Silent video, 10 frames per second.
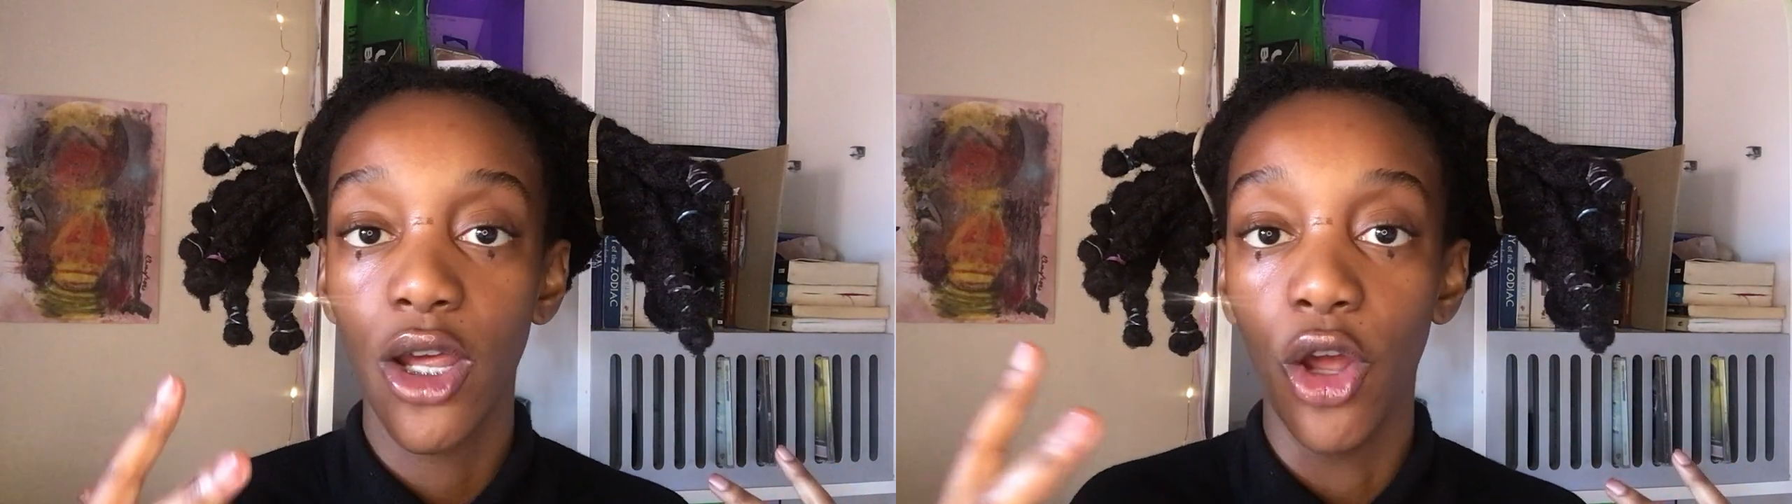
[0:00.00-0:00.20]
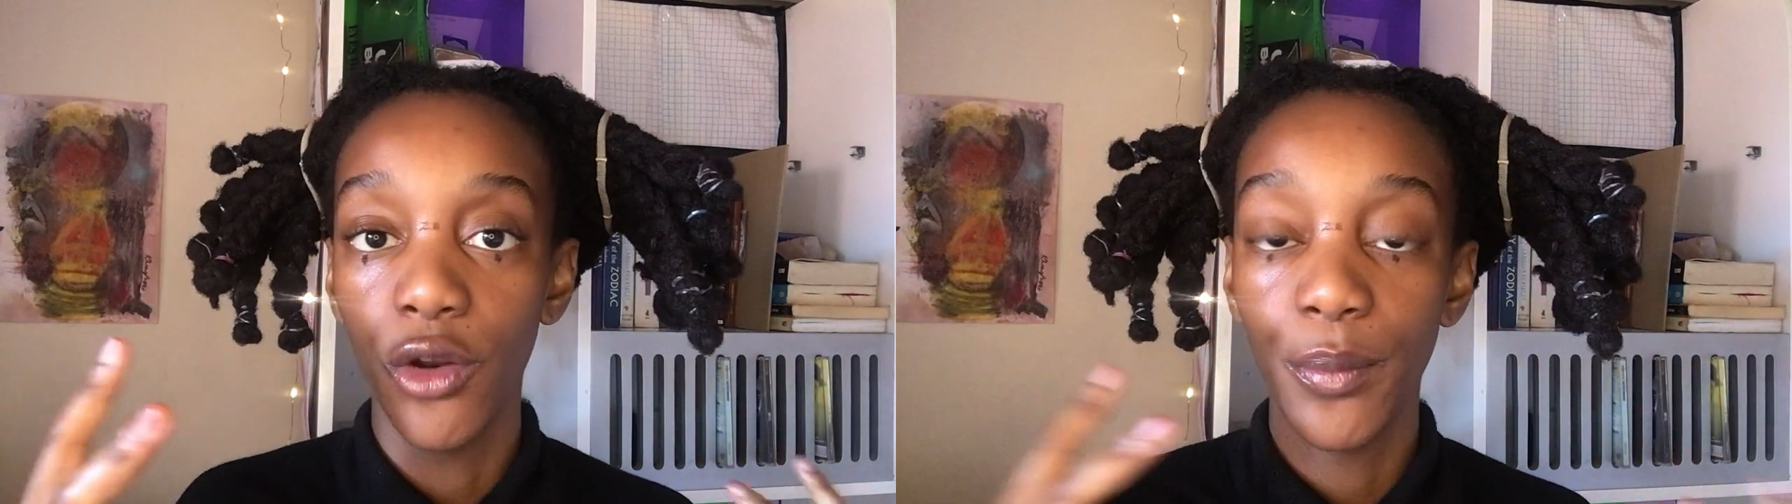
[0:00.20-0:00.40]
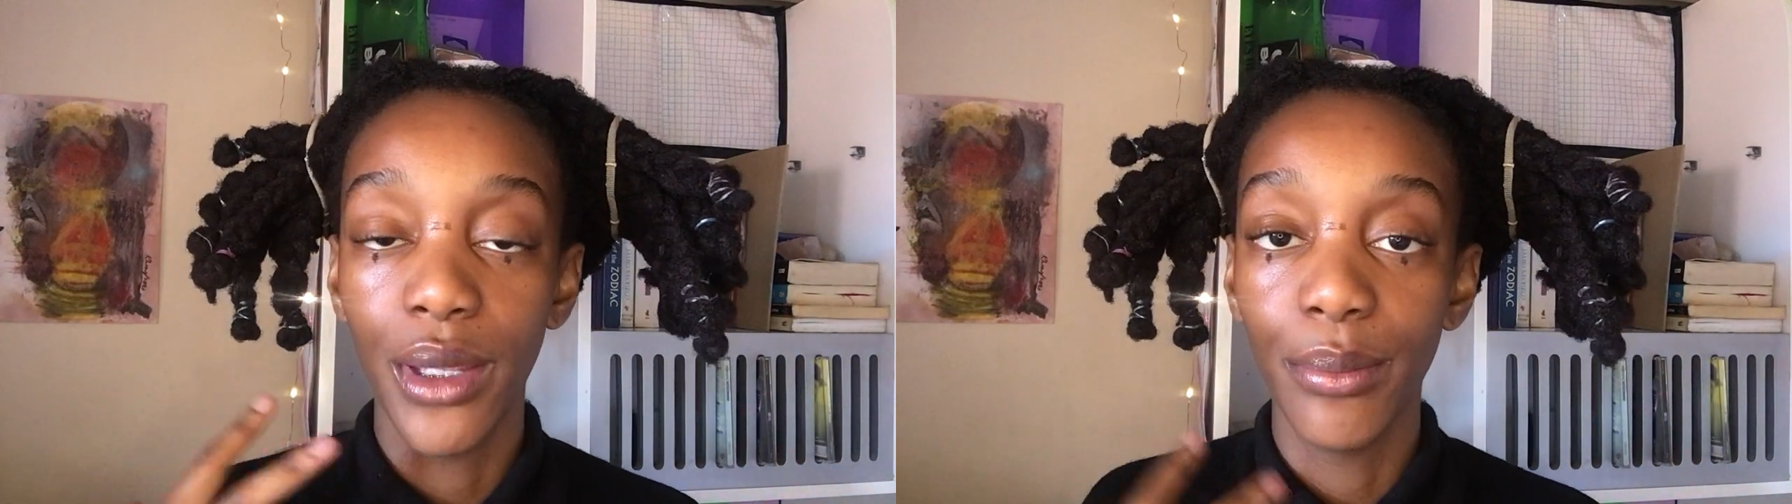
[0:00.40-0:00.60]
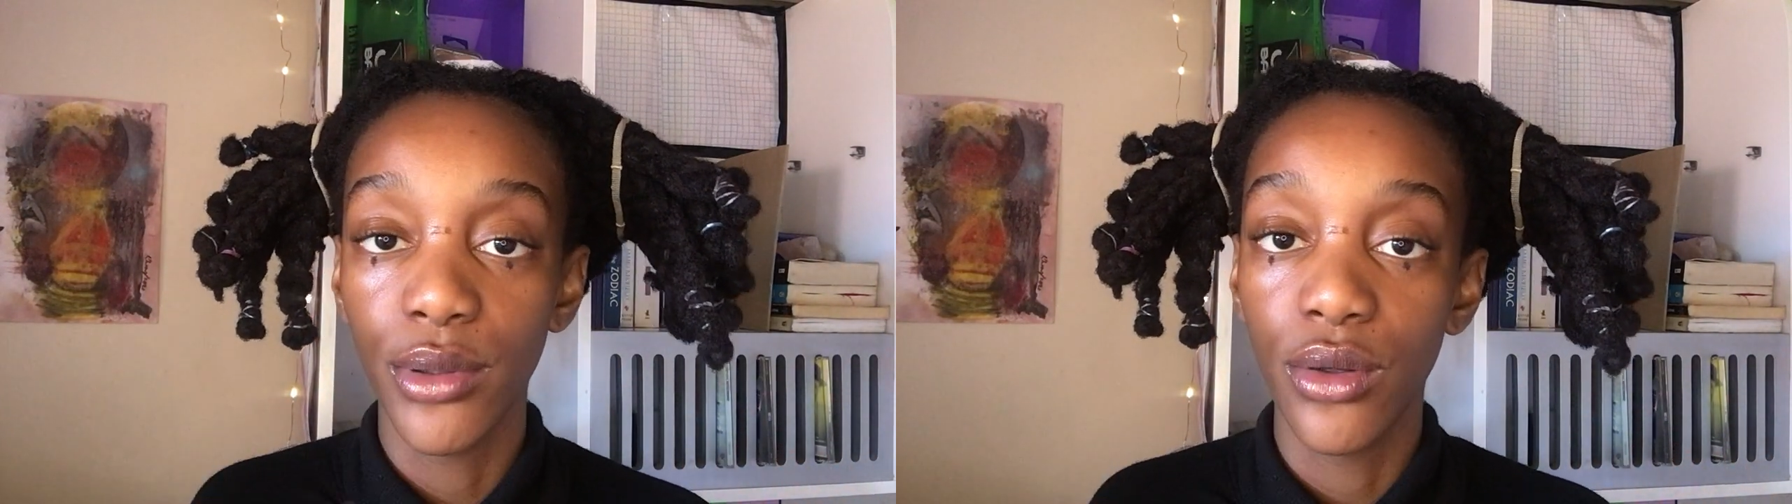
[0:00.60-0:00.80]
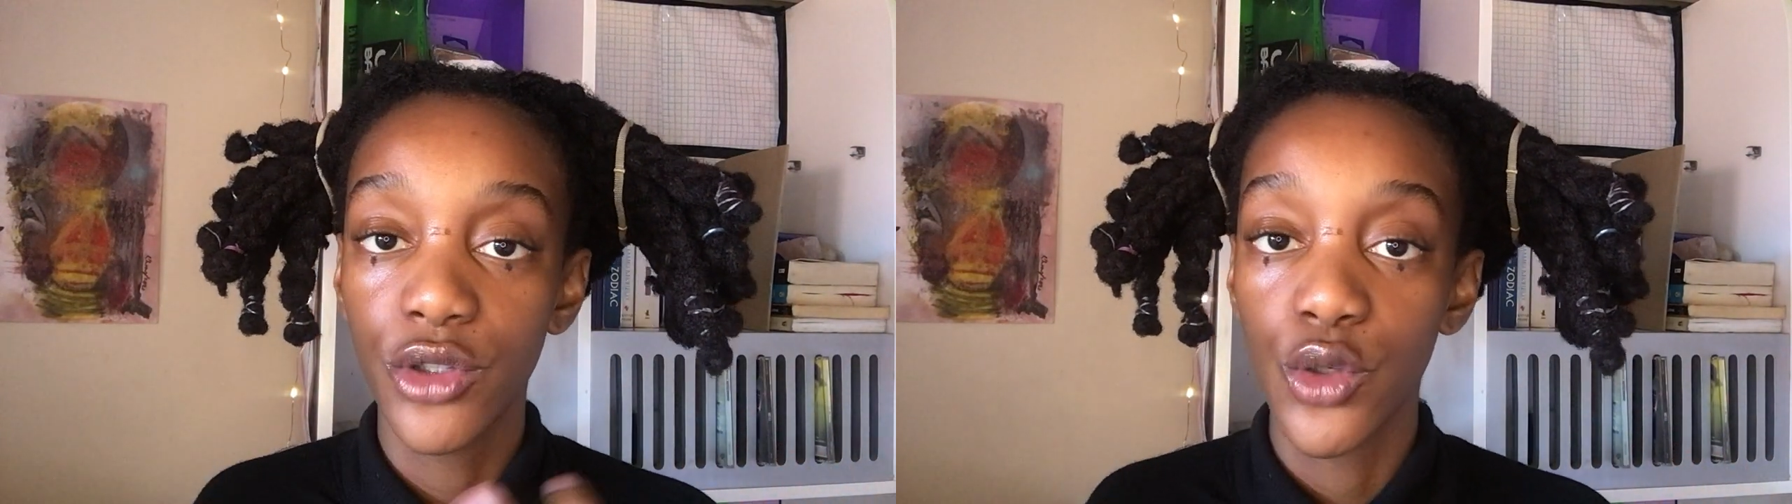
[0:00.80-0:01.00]
a lot of
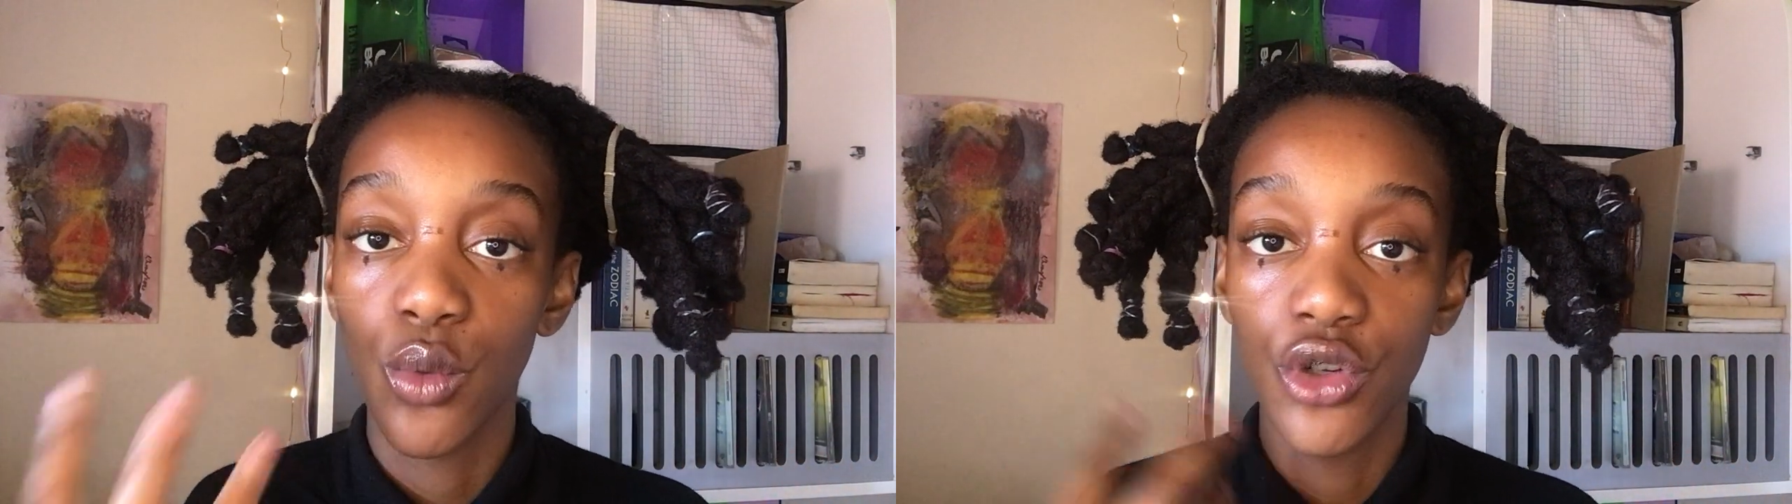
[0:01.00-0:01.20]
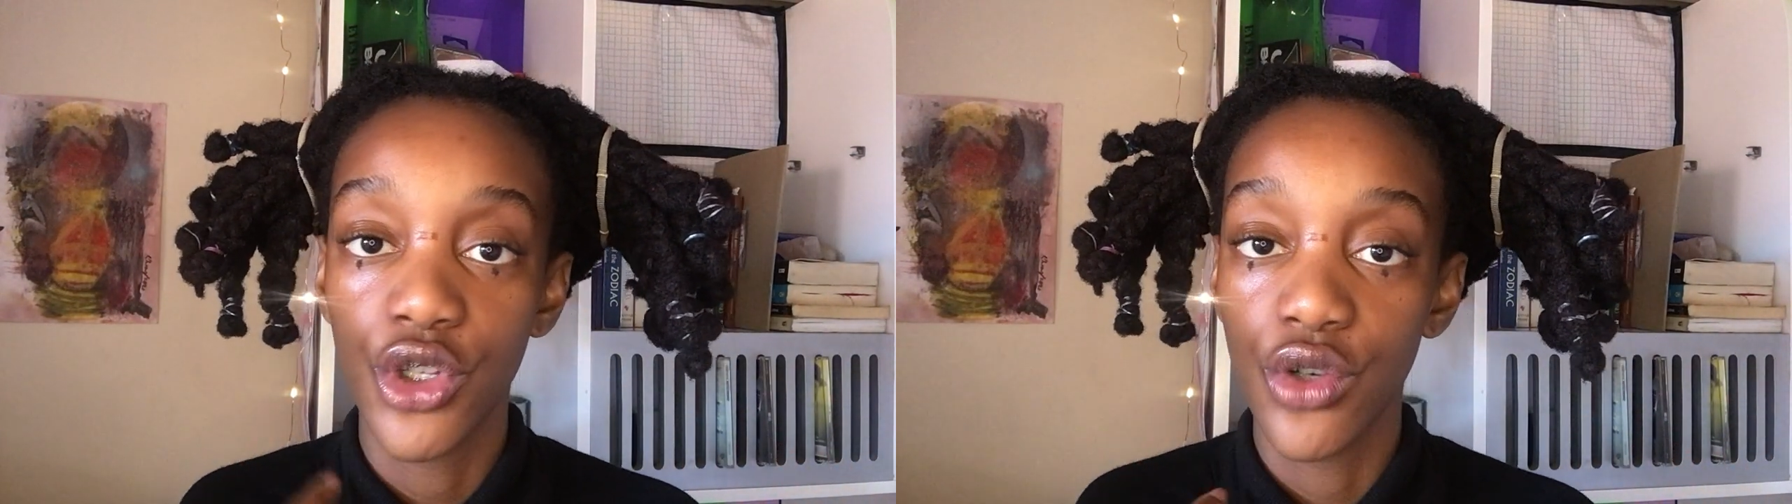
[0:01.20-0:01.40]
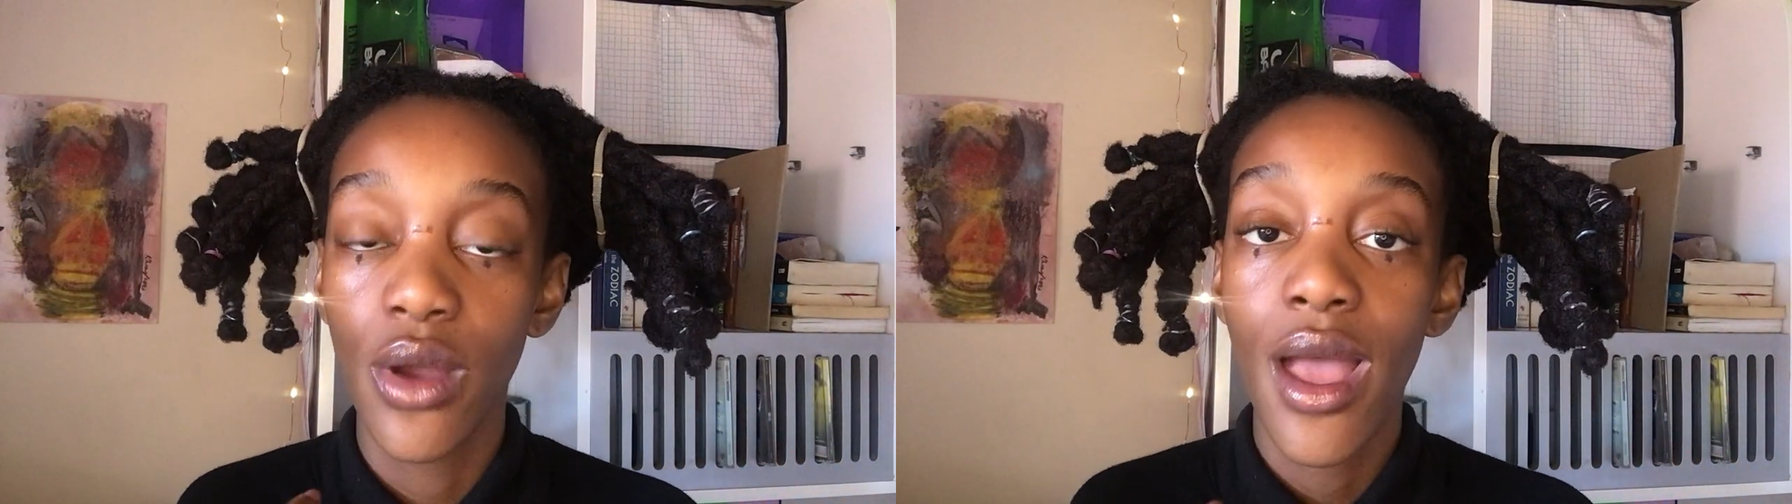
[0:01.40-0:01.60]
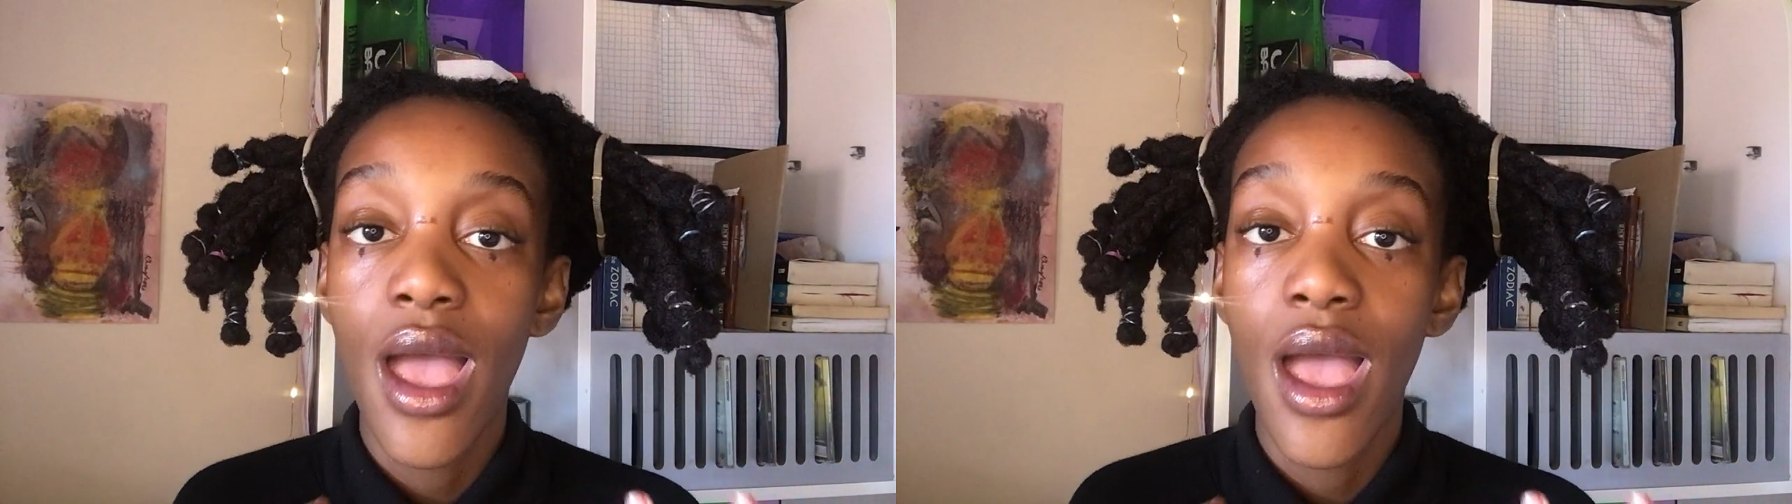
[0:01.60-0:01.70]
people towards you,